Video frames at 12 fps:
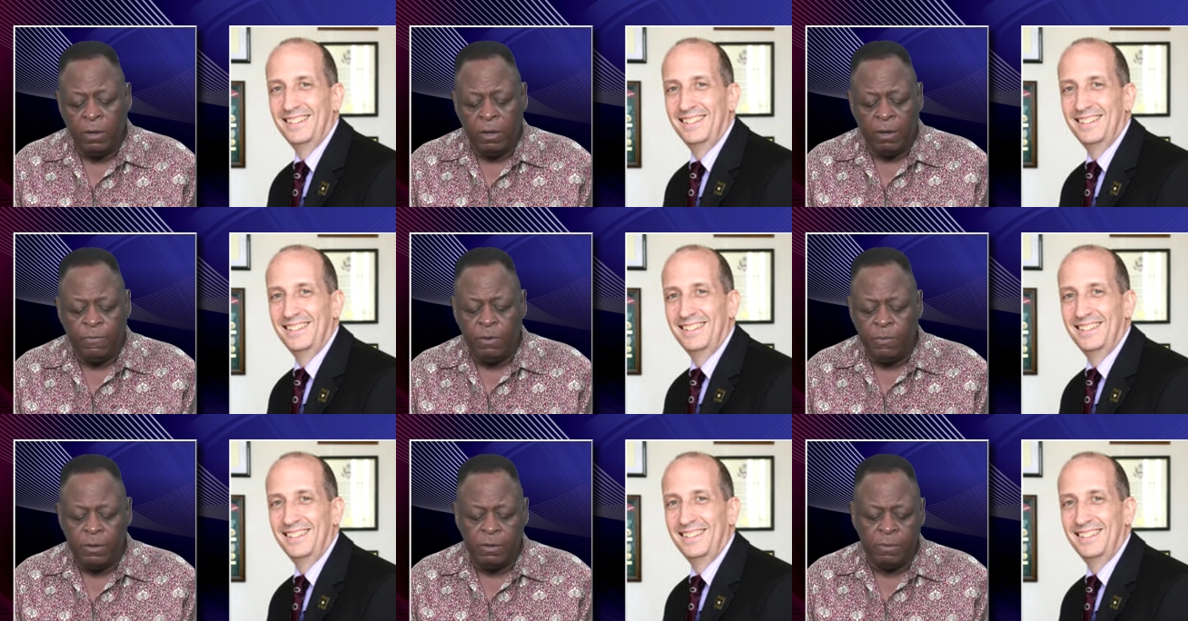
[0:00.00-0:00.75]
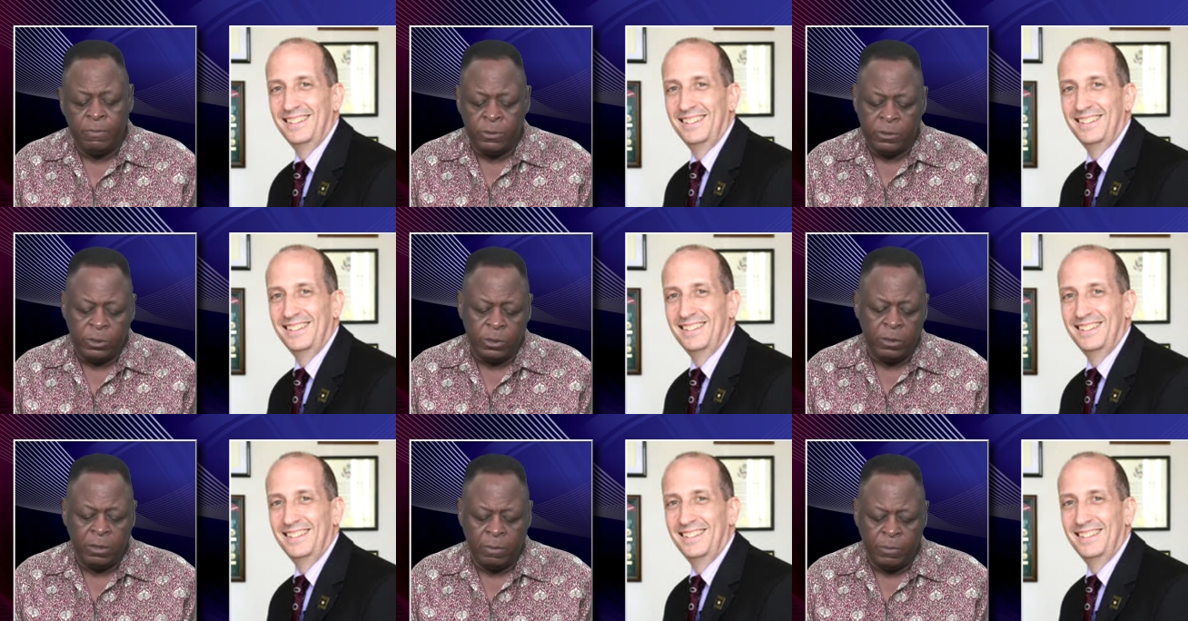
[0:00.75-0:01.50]
Speaker 1: if you've been in a position
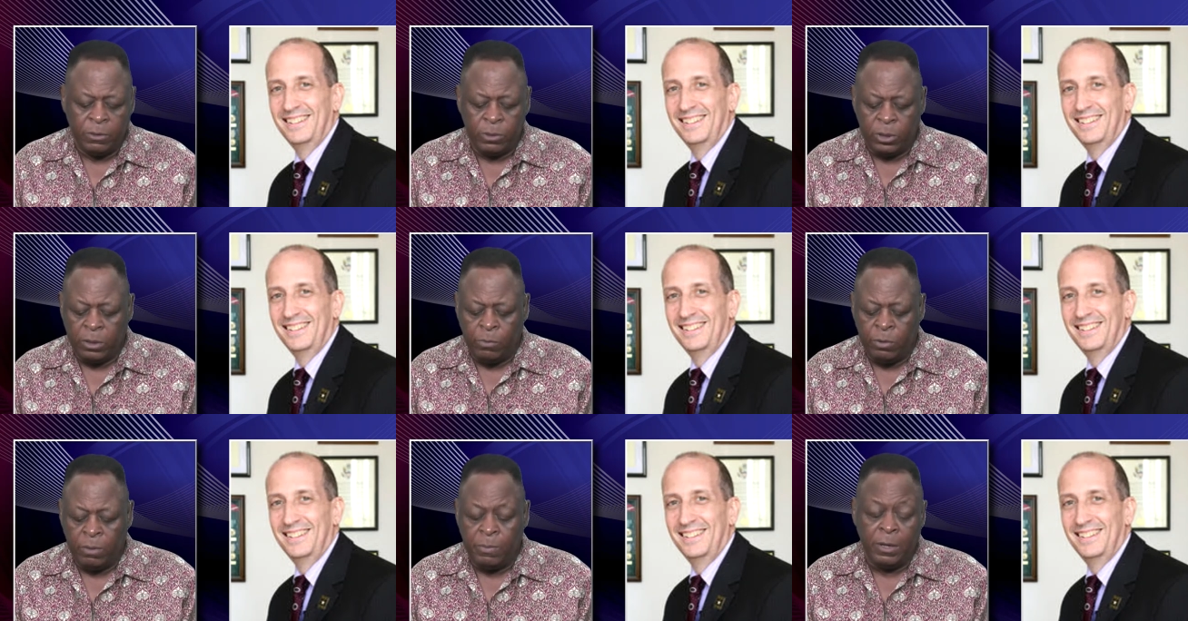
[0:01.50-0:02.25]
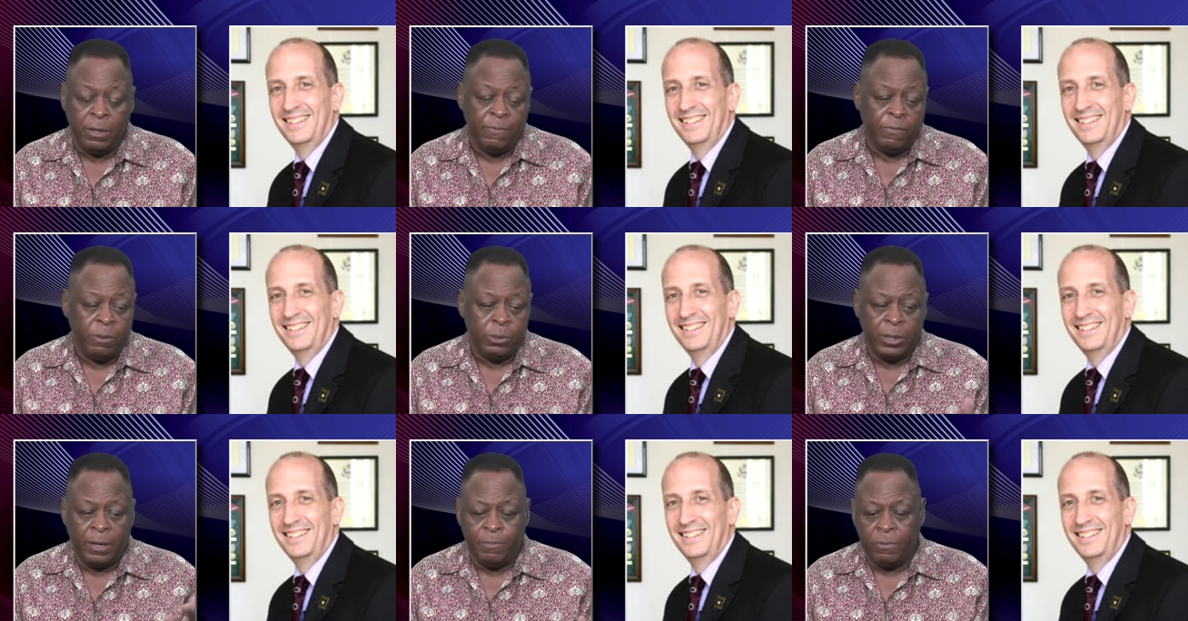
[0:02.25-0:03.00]
in the military where you've been in, for
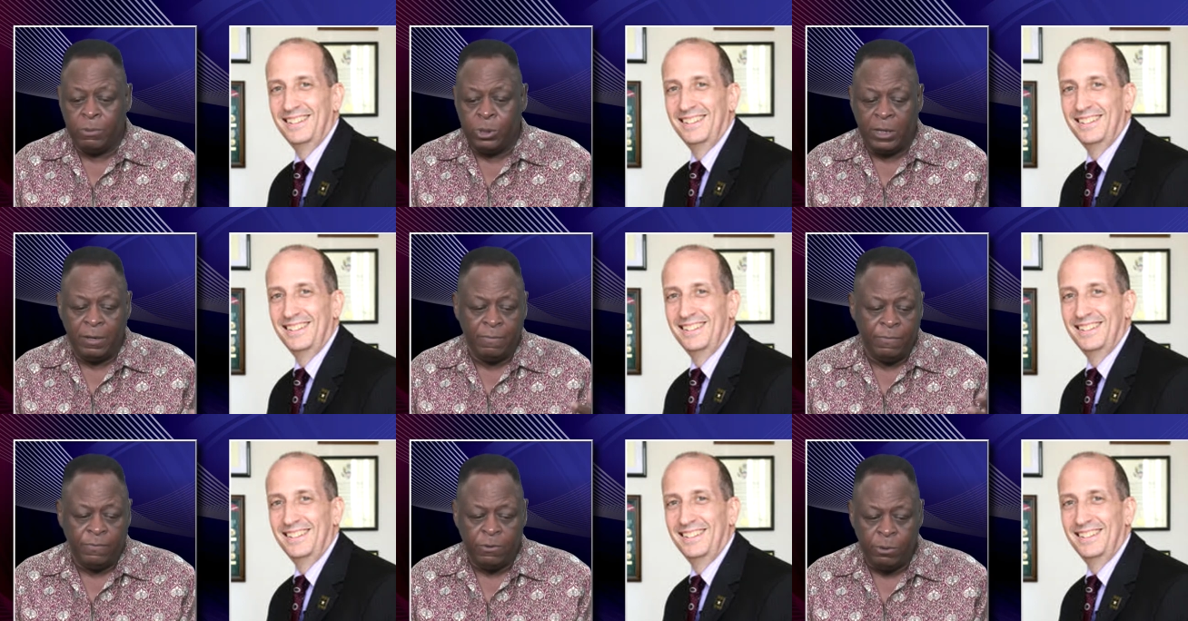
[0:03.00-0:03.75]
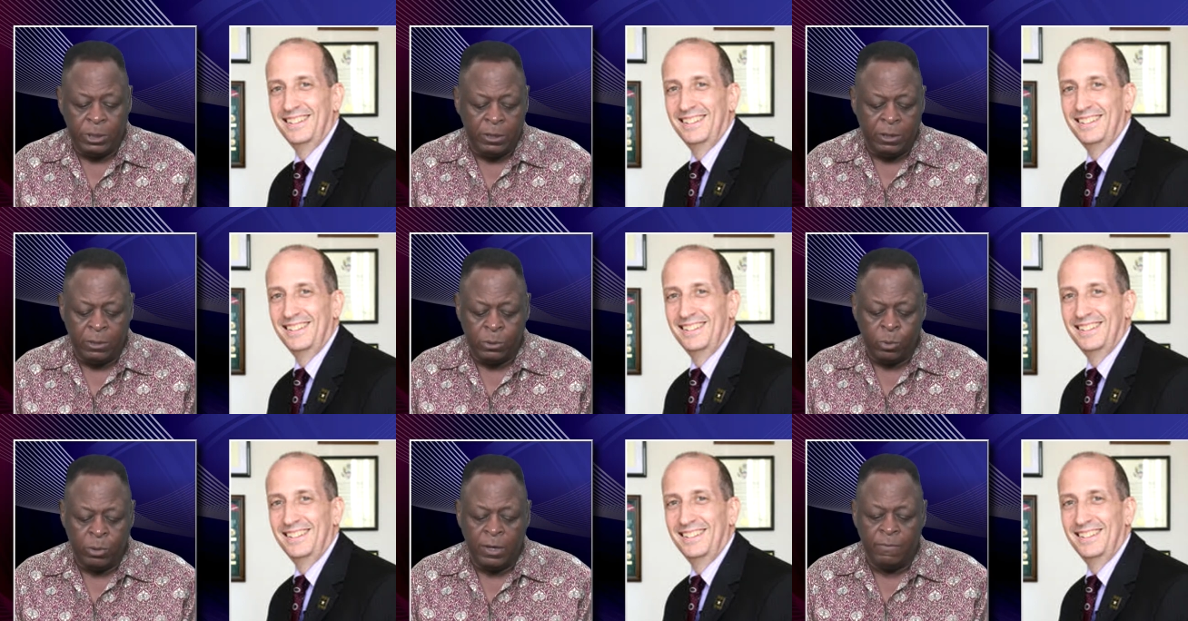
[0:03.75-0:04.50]
example, 10, 13 years,
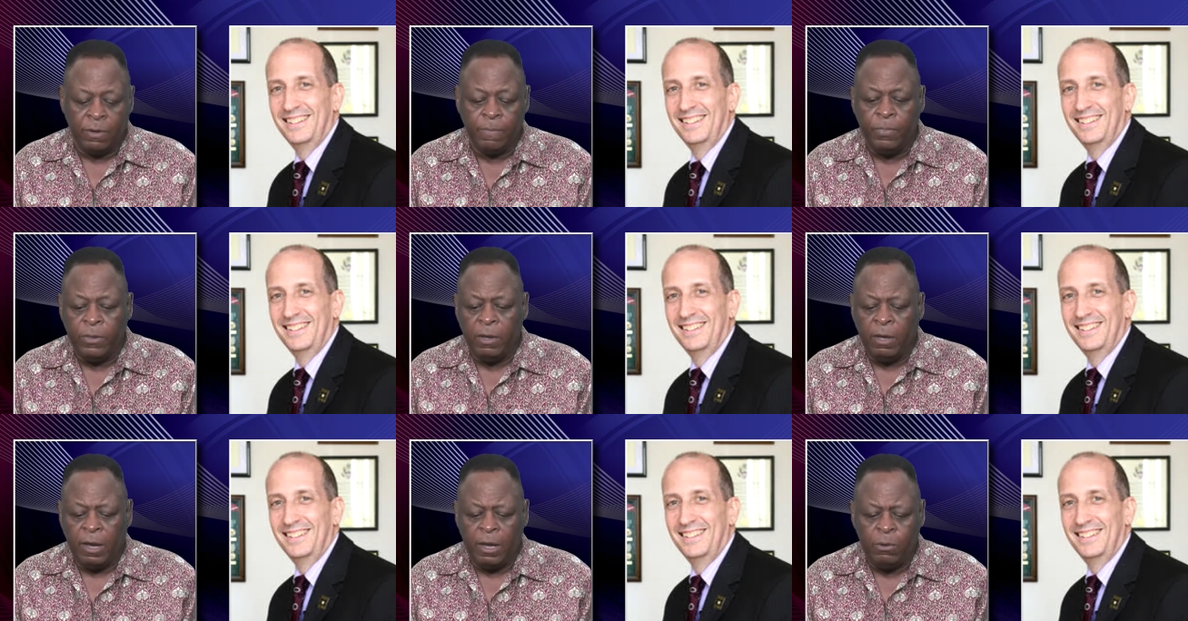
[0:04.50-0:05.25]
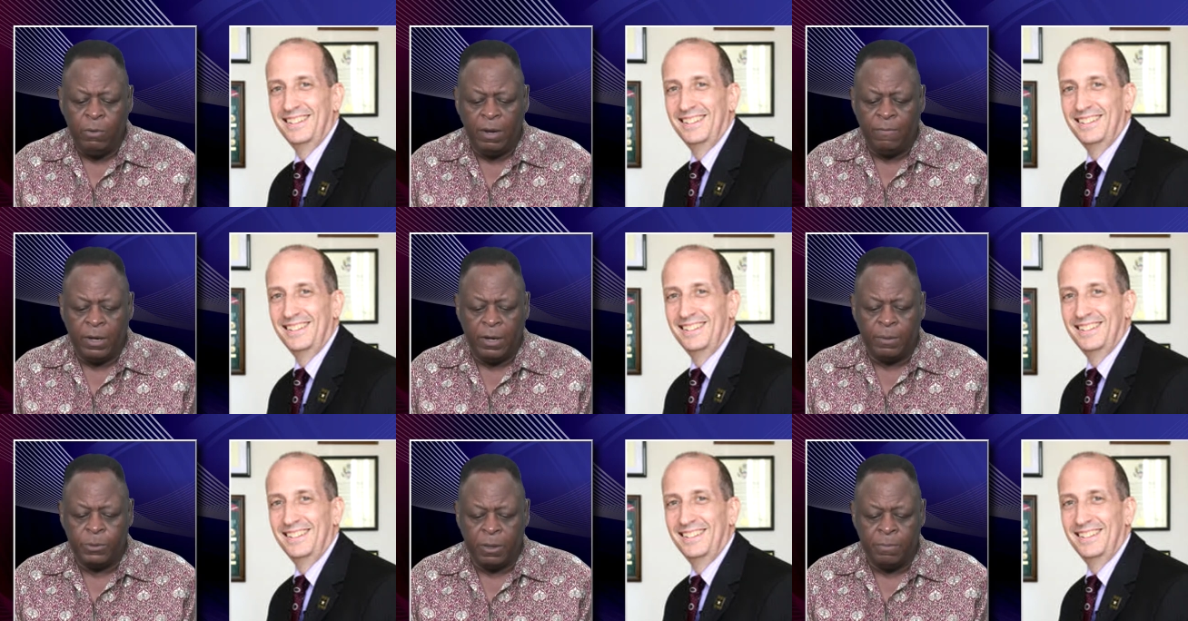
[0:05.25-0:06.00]
whatever, and you have the
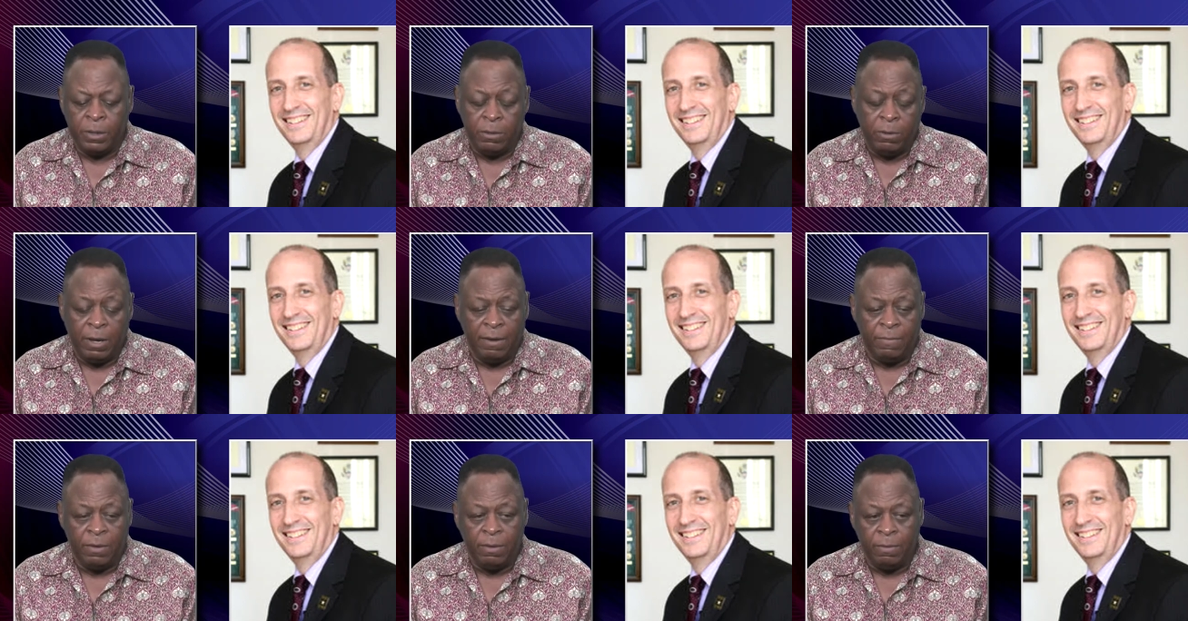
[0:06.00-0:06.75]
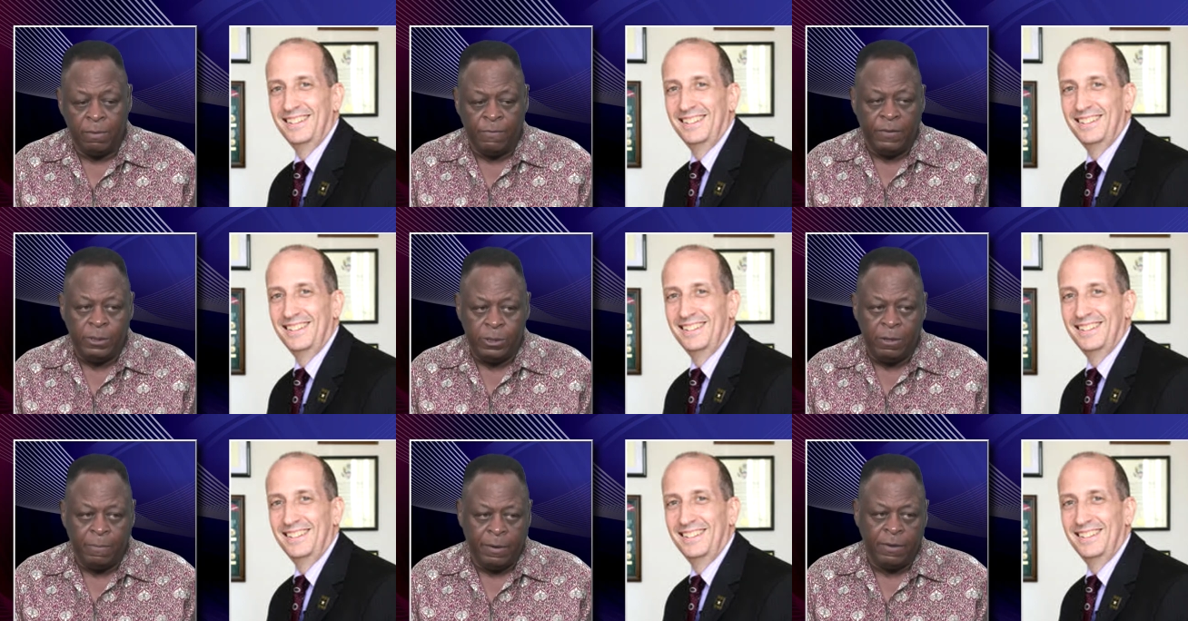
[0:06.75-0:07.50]
option, I mean, you have the, you're facing
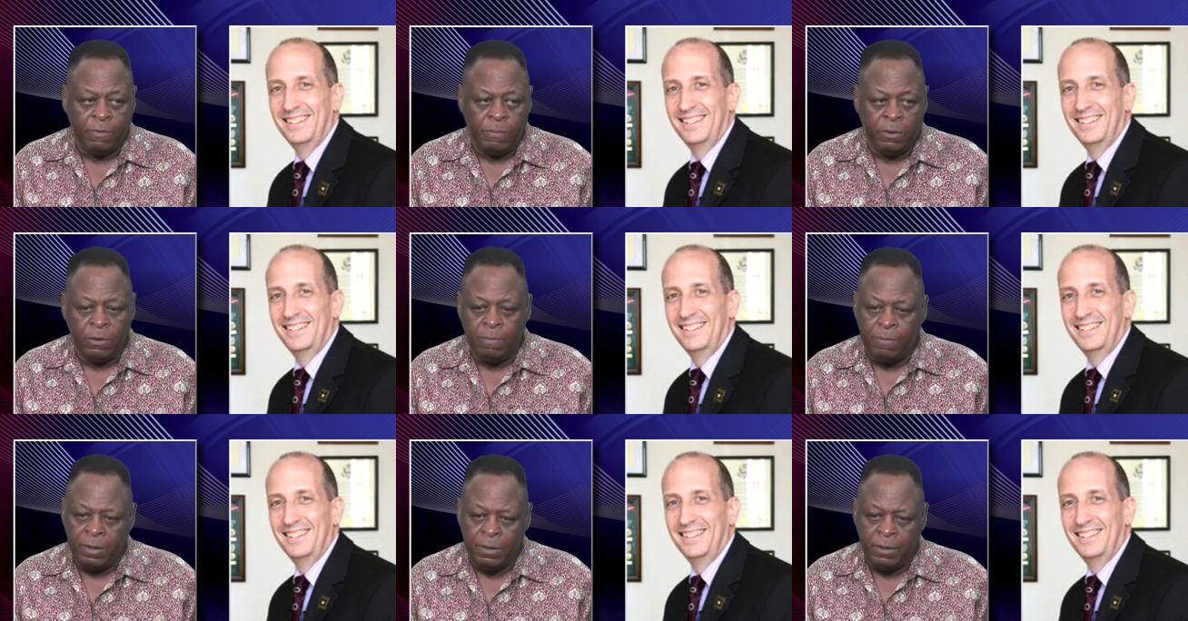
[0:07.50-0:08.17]
the possibility of being